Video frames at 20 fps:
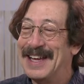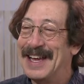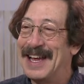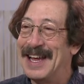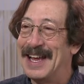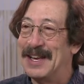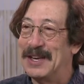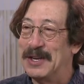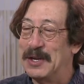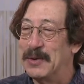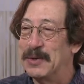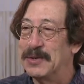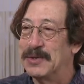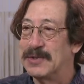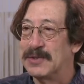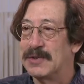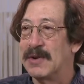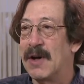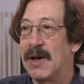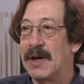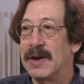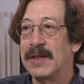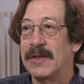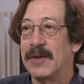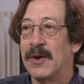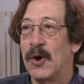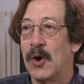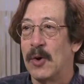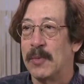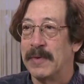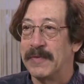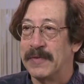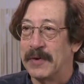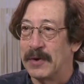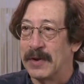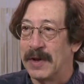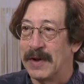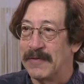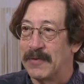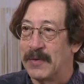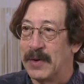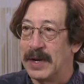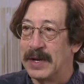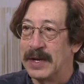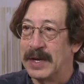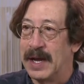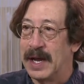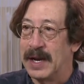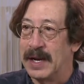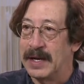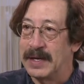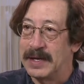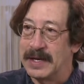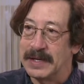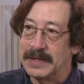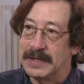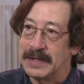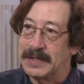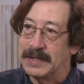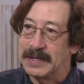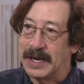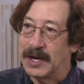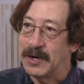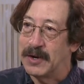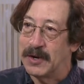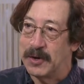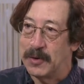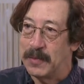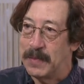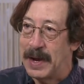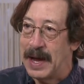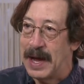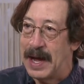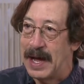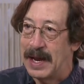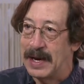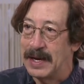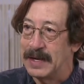and you install it in the home of your loved one, and it doesn't say good or bad.